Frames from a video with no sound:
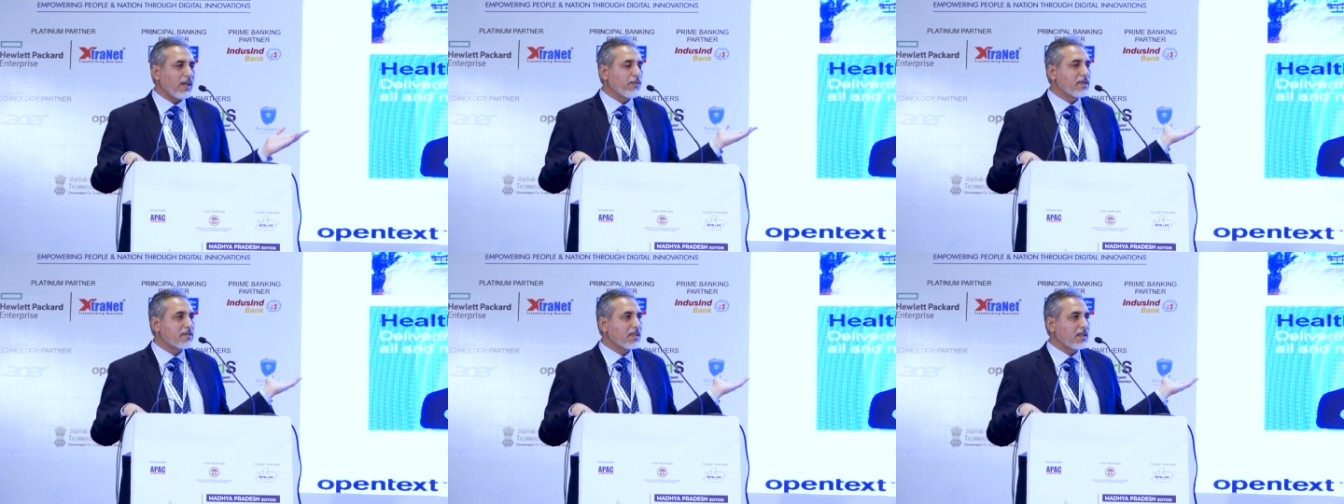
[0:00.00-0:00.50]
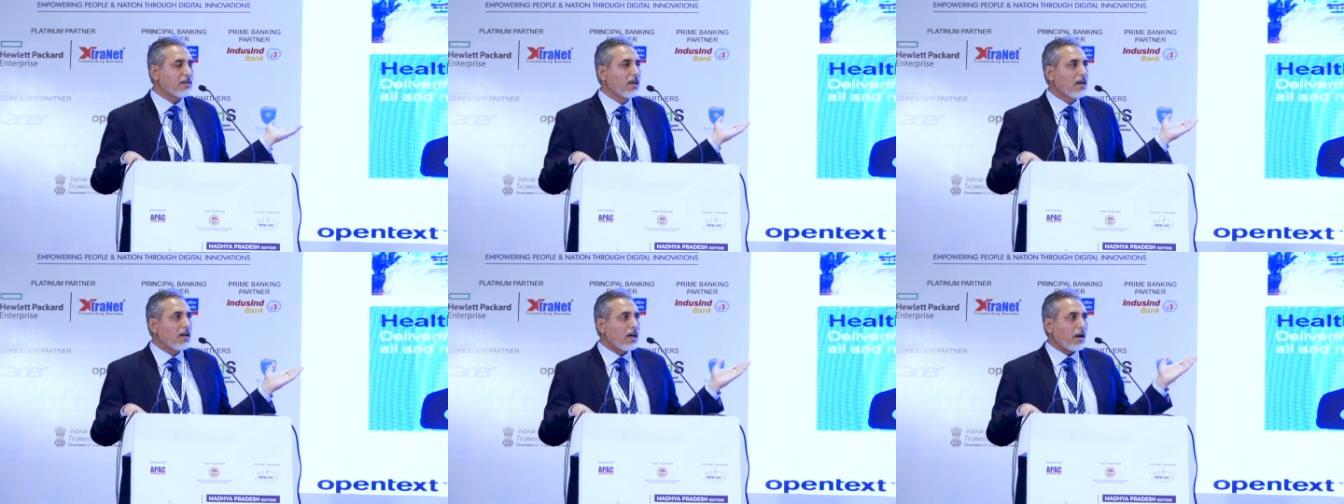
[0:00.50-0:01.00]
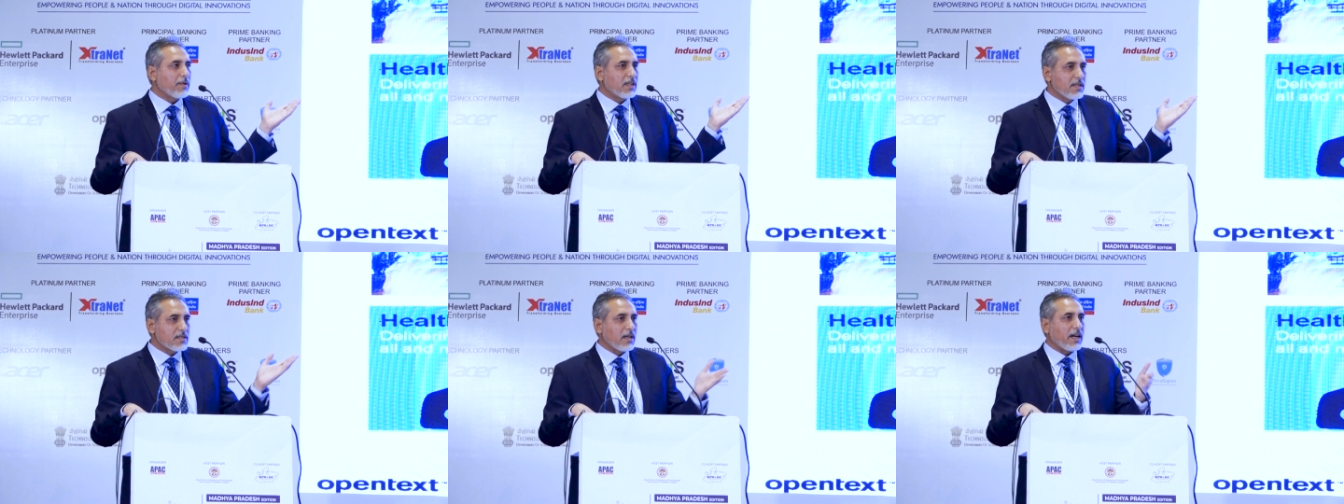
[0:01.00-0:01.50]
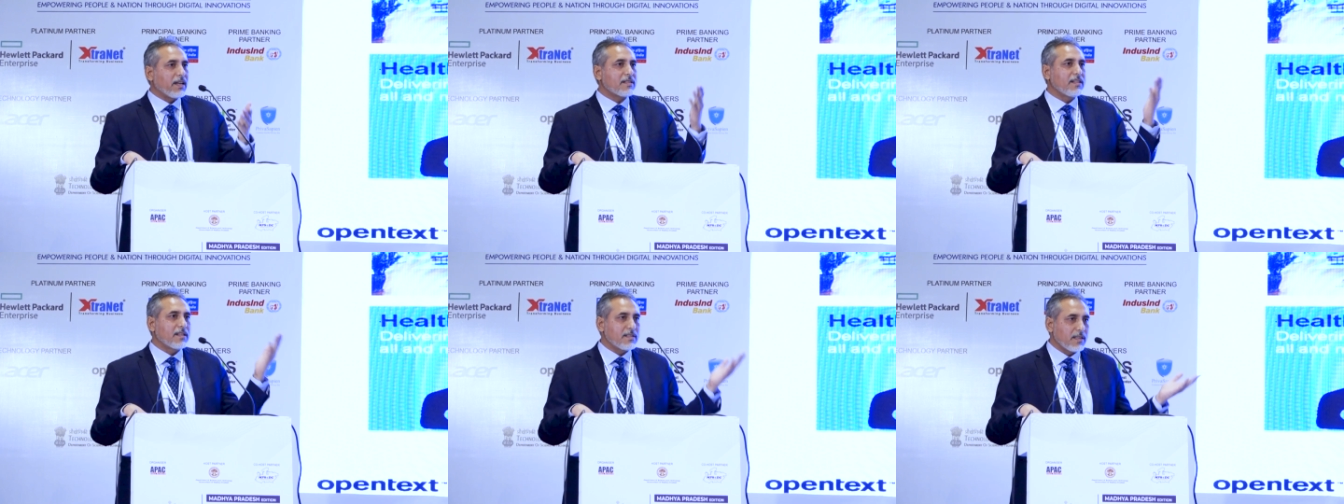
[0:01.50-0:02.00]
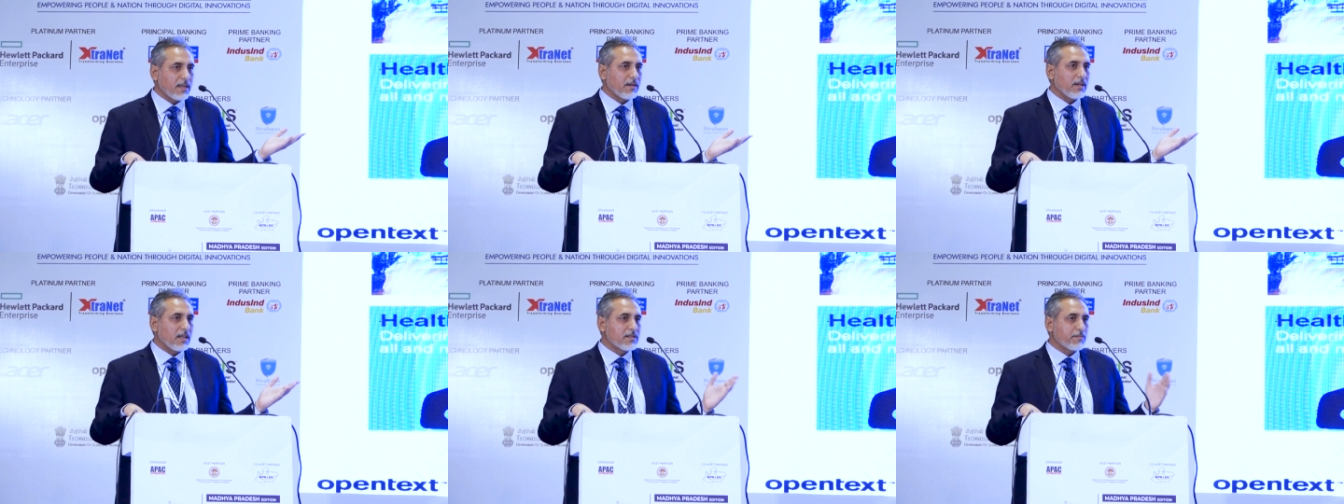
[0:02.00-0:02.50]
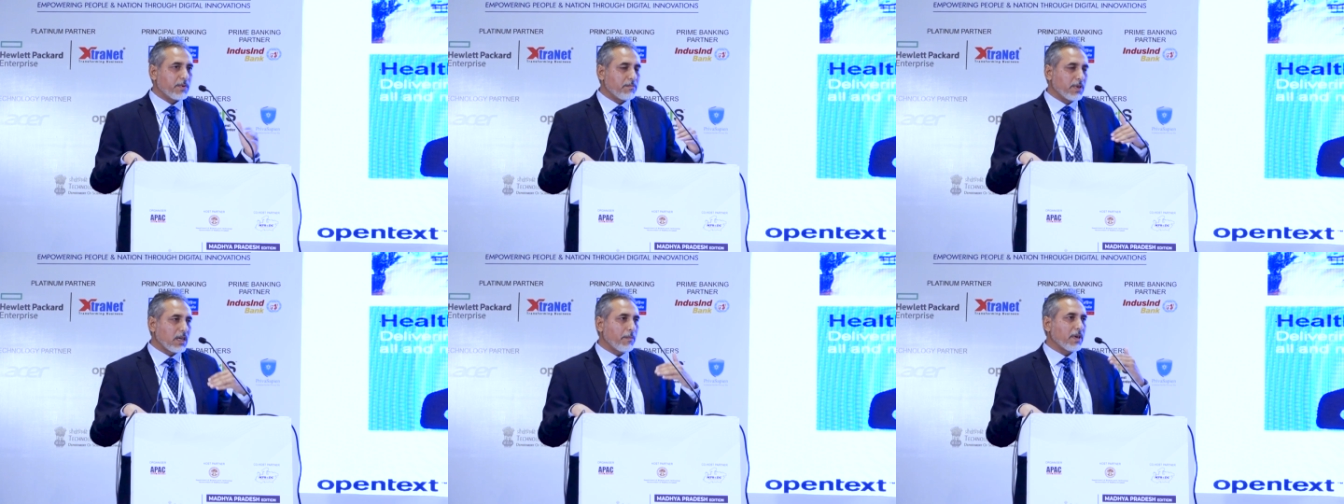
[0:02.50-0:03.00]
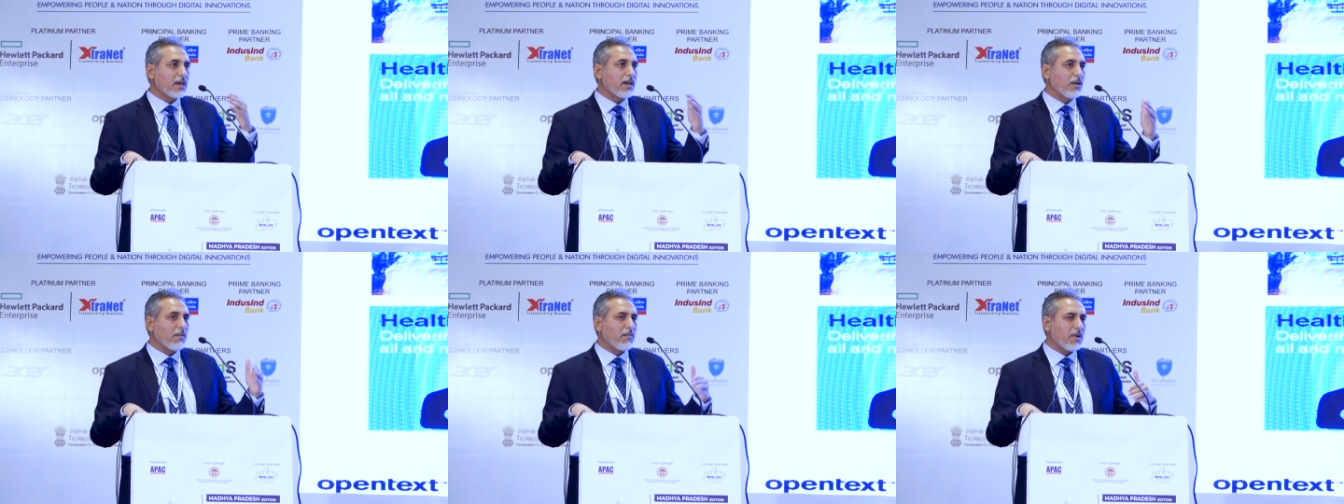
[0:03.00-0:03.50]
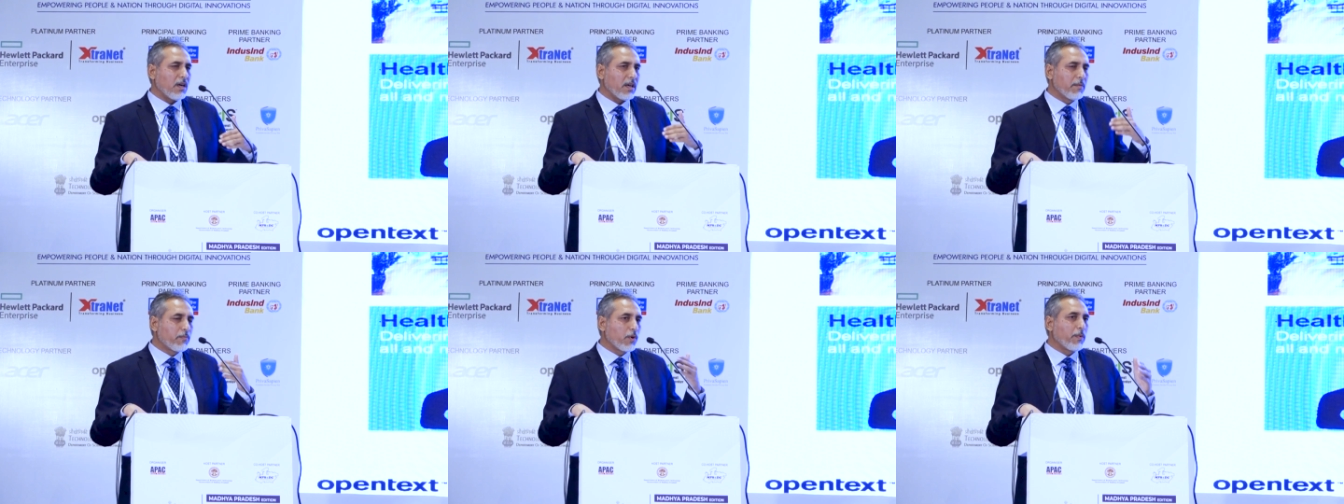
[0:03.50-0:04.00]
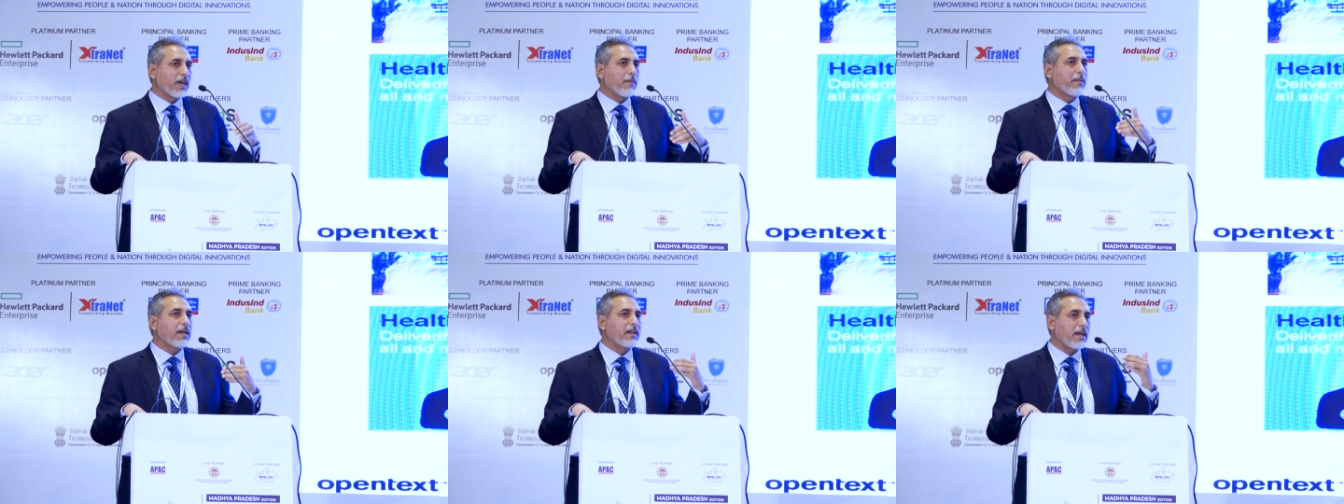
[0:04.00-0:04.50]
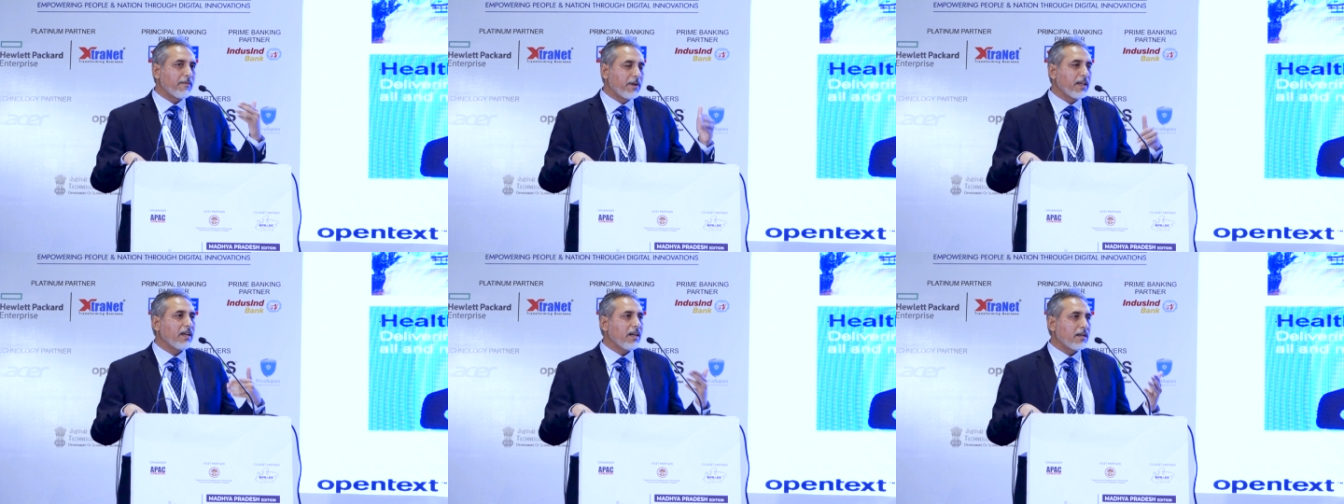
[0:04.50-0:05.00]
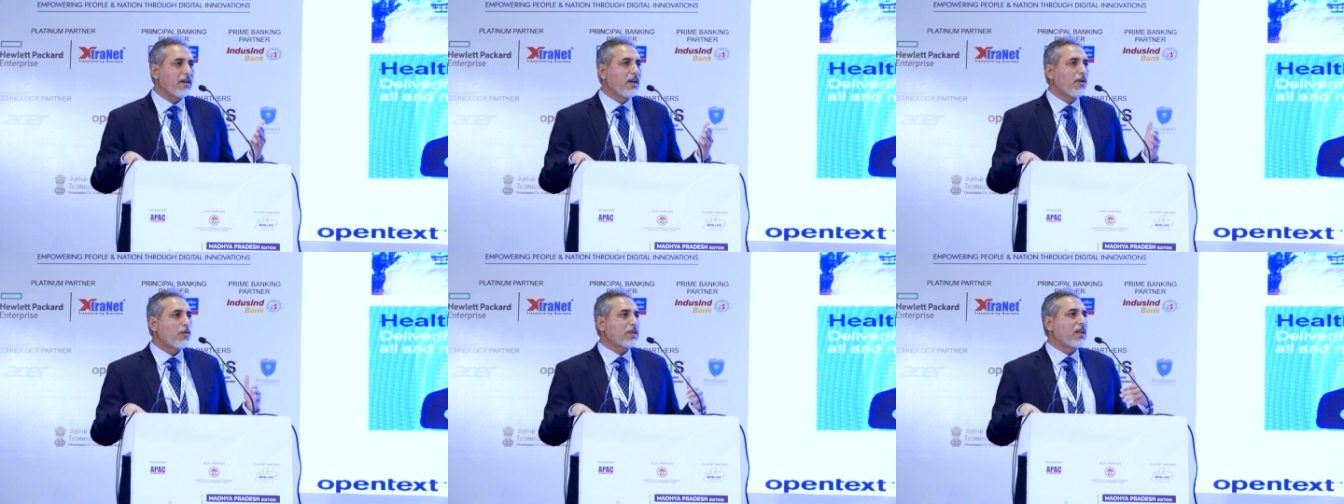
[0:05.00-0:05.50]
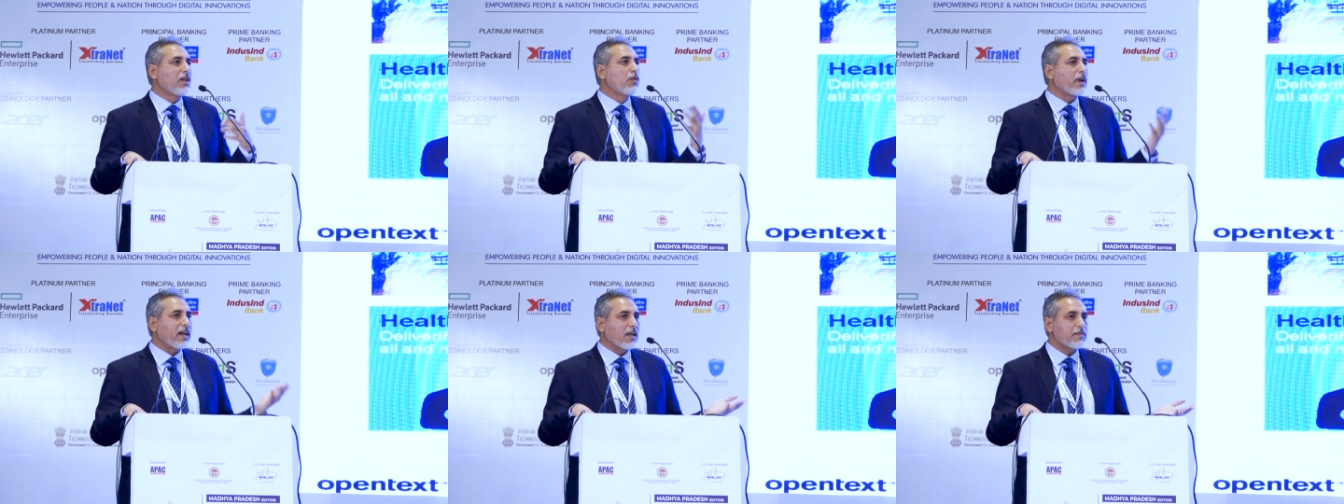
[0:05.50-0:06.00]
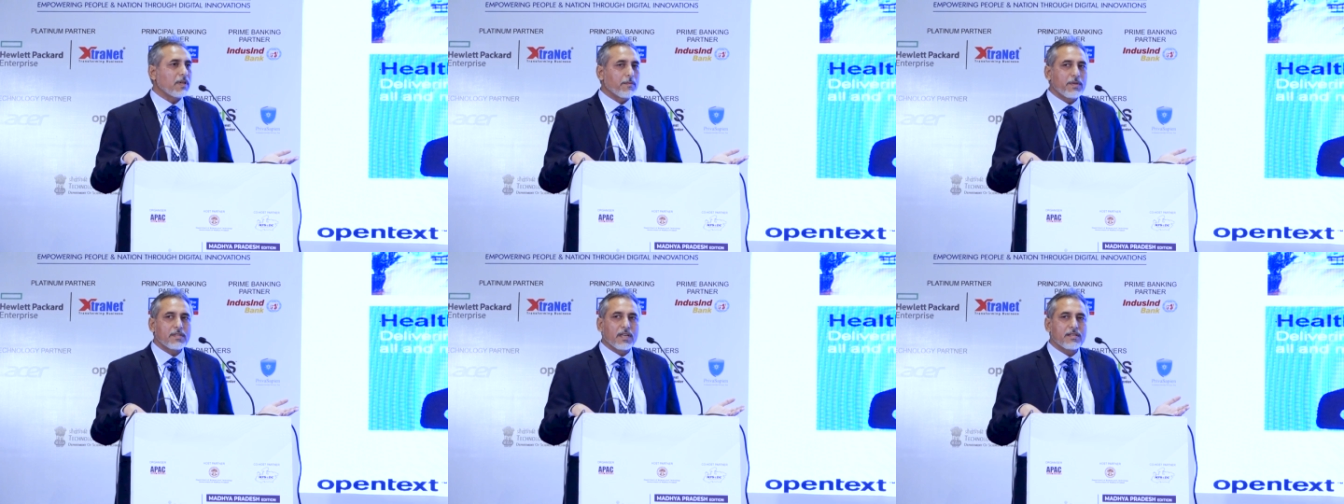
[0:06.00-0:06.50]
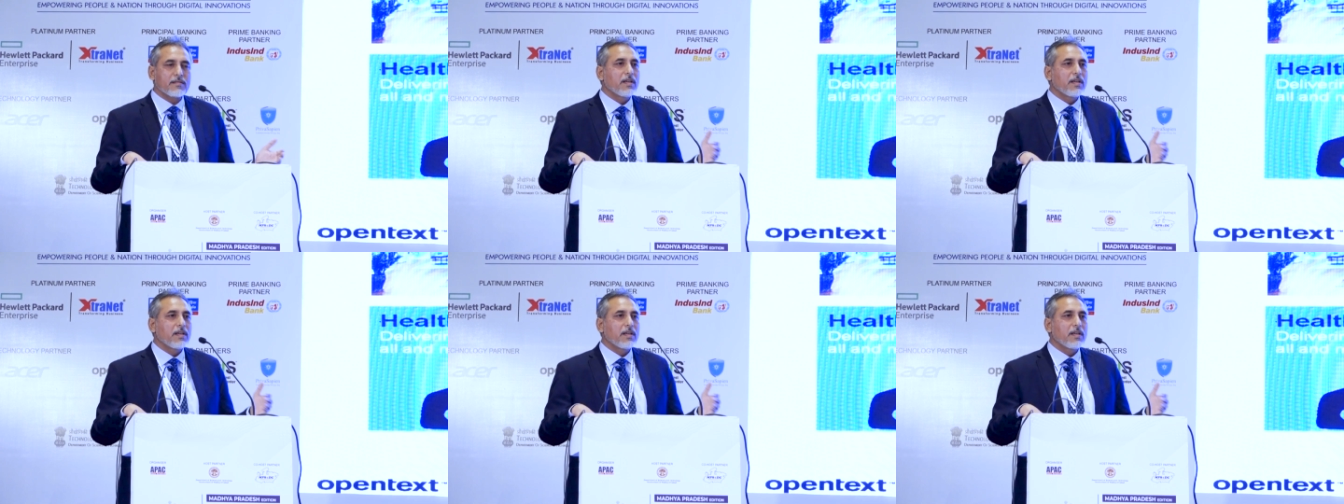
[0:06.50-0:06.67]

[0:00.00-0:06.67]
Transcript: We see I mean, there's a IRCTC as becoming, you know, uh, improving every, every year with a new kind of services